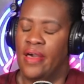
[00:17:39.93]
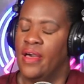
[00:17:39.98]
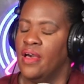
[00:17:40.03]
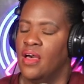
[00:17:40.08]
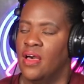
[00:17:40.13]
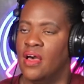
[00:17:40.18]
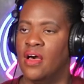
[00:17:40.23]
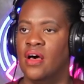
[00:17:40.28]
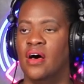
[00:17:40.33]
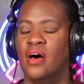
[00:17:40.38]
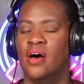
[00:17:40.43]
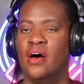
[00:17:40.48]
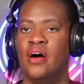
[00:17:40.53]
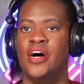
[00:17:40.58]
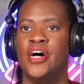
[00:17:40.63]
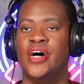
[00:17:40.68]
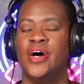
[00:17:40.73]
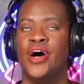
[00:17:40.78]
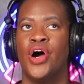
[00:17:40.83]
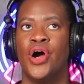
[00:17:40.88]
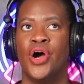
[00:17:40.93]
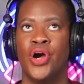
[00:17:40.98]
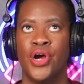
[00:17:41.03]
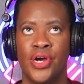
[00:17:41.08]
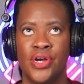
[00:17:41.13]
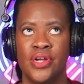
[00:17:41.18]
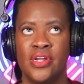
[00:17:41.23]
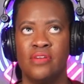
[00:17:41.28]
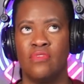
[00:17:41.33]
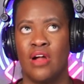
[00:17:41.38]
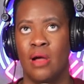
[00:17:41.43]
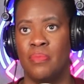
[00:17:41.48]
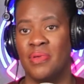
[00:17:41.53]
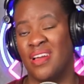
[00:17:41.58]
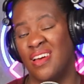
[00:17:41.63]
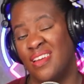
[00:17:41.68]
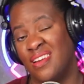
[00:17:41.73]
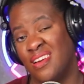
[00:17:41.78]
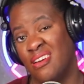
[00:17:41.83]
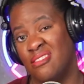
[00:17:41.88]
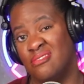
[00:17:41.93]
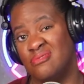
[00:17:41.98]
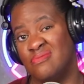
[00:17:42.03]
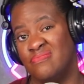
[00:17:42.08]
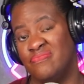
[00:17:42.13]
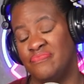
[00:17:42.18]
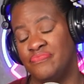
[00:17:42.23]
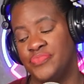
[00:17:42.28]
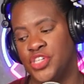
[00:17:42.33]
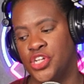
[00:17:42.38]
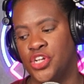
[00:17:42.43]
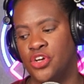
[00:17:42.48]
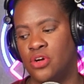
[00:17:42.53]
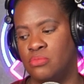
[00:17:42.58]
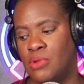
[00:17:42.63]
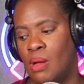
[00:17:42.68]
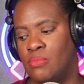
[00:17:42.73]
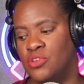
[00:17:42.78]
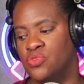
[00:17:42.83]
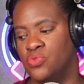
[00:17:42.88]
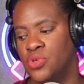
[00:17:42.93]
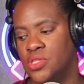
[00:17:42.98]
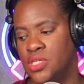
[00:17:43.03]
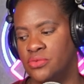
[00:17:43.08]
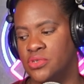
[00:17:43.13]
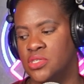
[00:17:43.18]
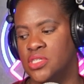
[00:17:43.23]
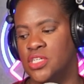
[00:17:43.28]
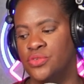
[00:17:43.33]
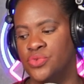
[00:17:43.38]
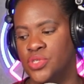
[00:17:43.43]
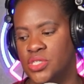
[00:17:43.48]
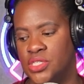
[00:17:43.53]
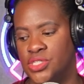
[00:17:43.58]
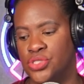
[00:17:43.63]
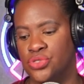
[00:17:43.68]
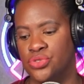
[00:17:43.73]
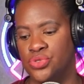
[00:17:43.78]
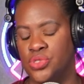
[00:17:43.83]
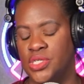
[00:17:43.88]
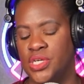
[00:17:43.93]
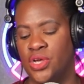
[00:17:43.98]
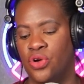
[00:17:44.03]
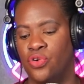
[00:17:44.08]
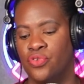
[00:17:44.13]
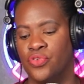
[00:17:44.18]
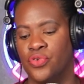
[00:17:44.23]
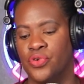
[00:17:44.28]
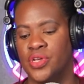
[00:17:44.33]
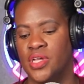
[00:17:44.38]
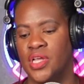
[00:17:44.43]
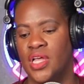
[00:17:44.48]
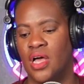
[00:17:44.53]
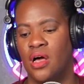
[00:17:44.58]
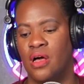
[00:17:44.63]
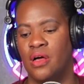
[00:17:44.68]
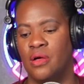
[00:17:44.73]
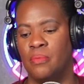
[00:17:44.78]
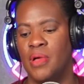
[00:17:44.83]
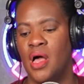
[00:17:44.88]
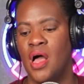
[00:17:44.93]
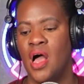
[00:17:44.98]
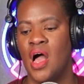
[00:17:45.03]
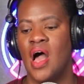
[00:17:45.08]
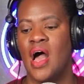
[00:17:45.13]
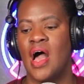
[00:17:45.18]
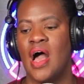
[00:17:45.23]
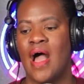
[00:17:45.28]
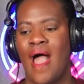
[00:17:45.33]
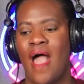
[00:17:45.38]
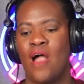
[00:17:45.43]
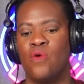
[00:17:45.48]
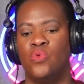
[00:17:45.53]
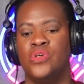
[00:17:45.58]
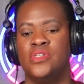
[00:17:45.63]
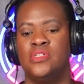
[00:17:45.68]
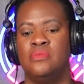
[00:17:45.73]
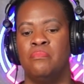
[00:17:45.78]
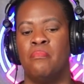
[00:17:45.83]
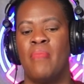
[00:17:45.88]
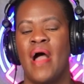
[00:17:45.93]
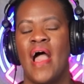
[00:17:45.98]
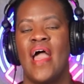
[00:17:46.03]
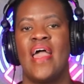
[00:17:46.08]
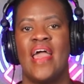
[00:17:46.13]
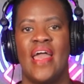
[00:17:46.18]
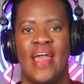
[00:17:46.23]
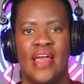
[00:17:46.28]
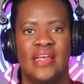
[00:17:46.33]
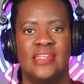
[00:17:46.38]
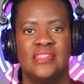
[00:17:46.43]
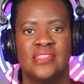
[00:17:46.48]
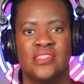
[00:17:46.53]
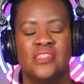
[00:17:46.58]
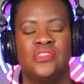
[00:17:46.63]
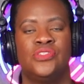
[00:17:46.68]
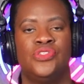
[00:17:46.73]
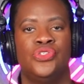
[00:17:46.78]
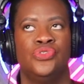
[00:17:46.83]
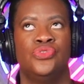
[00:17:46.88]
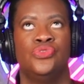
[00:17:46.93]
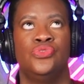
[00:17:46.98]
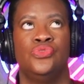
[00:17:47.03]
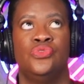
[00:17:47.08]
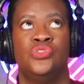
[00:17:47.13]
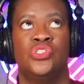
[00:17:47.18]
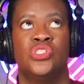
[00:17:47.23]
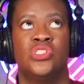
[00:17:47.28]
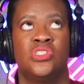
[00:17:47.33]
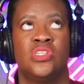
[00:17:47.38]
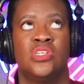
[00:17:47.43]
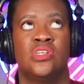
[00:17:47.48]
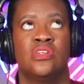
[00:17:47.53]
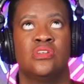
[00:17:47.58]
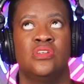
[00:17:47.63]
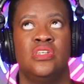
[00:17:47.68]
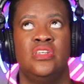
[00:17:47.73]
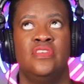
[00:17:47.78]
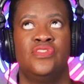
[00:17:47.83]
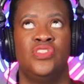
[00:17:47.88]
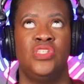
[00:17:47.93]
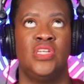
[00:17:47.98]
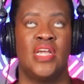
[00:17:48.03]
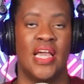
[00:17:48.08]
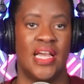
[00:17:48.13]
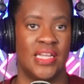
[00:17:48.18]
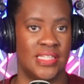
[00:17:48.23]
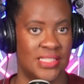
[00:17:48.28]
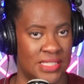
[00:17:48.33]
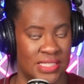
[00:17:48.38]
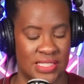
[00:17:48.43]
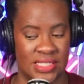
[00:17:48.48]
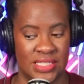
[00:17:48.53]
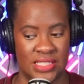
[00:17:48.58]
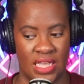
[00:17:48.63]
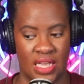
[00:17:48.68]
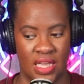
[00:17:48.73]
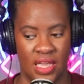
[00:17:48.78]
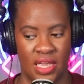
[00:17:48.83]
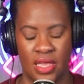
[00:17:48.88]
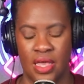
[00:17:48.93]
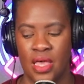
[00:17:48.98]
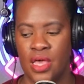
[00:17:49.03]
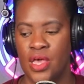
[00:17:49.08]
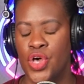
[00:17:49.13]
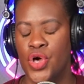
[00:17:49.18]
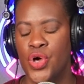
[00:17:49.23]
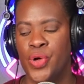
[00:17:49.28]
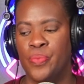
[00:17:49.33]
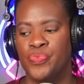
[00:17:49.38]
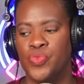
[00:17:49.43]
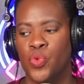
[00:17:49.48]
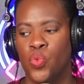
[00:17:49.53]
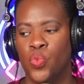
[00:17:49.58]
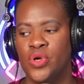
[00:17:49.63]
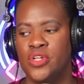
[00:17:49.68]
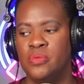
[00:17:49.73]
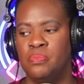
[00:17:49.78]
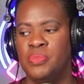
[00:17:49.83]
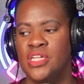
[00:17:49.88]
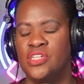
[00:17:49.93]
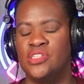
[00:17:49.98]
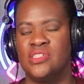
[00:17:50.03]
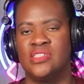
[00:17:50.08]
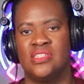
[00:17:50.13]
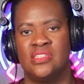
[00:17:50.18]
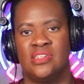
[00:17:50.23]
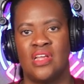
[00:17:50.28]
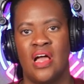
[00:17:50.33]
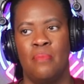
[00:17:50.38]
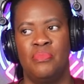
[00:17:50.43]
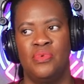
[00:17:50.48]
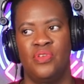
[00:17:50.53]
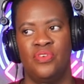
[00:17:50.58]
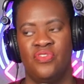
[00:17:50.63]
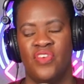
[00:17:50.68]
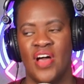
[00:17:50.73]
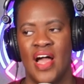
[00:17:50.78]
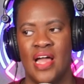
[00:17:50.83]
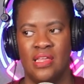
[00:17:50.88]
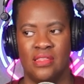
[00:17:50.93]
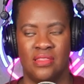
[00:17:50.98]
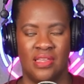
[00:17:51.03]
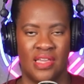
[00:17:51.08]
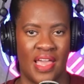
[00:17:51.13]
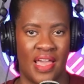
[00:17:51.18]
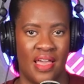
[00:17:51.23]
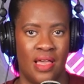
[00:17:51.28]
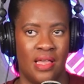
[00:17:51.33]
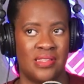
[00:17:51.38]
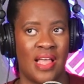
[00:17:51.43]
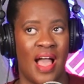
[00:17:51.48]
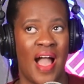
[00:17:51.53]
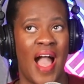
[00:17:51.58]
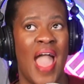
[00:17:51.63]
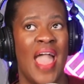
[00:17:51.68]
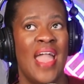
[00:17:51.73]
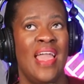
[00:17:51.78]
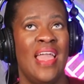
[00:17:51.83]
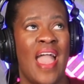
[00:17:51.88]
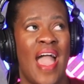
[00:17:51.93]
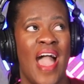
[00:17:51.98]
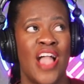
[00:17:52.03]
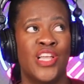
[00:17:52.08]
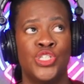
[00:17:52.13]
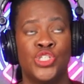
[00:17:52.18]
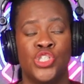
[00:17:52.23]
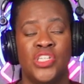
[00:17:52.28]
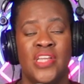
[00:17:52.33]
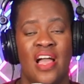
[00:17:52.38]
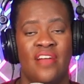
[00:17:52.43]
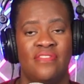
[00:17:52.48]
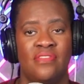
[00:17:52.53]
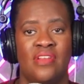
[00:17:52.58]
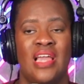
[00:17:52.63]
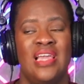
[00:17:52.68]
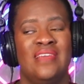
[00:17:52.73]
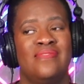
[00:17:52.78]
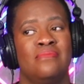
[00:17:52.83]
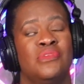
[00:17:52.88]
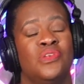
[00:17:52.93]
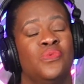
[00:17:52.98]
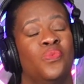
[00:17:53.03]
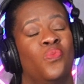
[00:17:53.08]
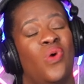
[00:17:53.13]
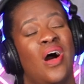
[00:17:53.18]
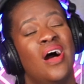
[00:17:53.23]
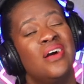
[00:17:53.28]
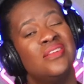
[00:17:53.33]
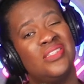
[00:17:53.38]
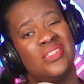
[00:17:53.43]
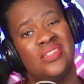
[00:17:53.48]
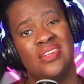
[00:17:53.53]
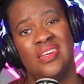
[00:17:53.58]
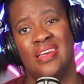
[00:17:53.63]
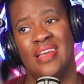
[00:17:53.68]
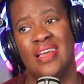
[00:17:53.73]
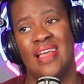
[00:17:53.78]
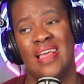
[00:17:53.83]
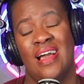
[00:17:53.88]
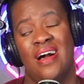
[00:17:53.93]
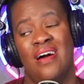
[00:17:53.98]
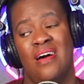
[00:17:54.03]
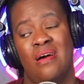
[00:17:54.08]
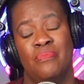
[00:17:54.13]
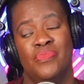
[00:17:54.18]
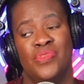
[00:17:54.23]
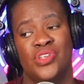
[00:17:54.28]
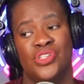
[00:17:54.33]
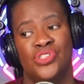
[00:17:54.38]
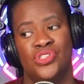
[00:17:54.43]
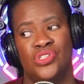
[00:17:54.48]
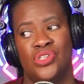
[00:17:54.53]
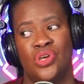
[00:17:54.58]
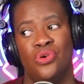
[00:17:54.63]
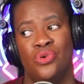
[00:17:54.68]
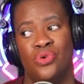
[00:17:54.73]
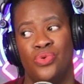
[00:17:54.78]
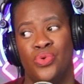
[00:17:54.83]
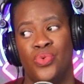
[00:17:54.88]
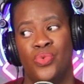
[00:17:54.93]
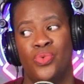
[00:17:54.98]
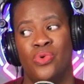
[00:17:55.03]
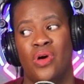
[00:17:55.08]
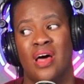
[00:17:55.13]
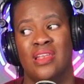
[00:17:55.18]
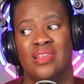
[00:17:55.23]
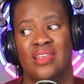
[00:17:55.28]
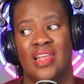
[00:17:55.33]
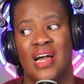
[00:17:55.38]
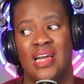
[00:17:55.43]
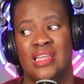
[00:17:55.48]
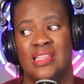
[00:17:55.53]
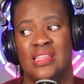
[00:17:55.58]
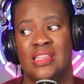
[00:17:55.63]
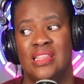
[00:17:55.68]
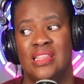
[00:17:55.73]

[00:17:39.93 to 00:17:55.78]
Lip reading: Her and Robyn gotta go. I'm just really, really, really, truly over it. My ask to Giselle, if she has to say, would be to stop dividing the cast. I actually have not even been watching the show a lot